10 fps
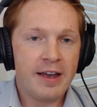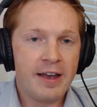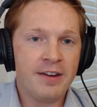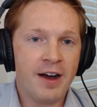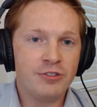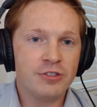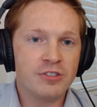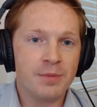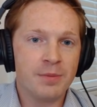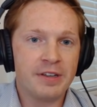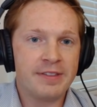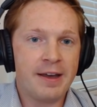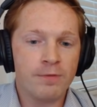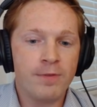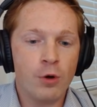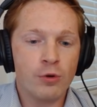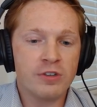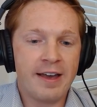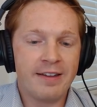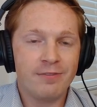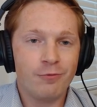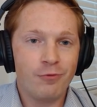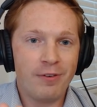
and not just something that we're focused at